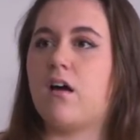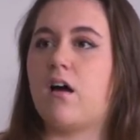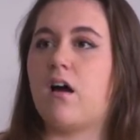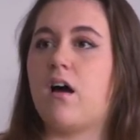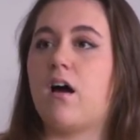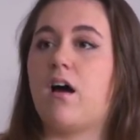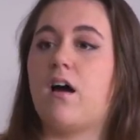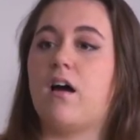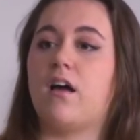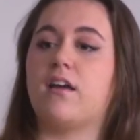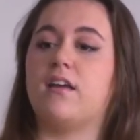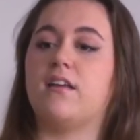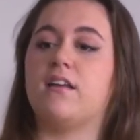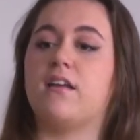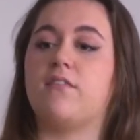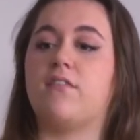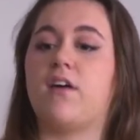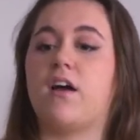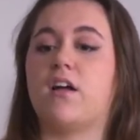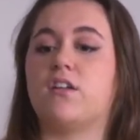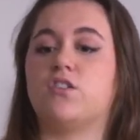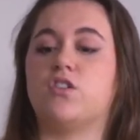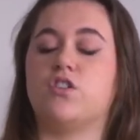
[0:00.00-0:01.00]
I never
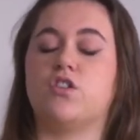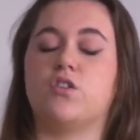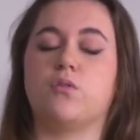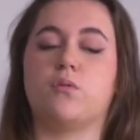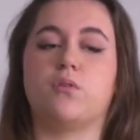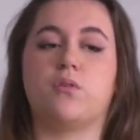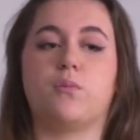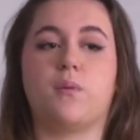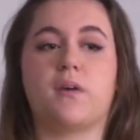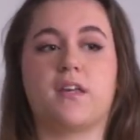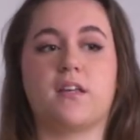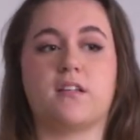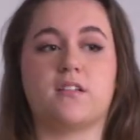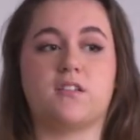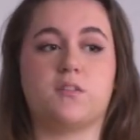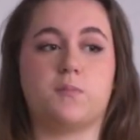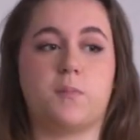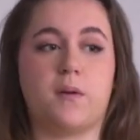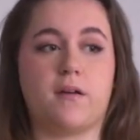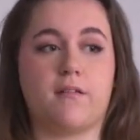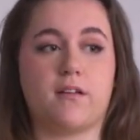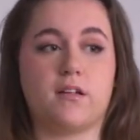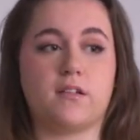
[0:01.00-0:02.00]
had to do with wicked
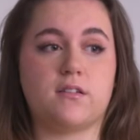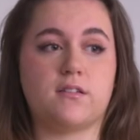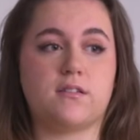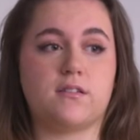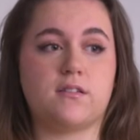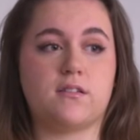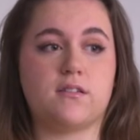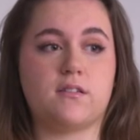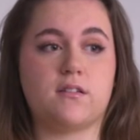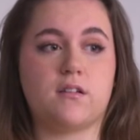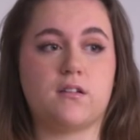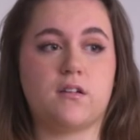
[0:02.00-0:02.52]
spirits,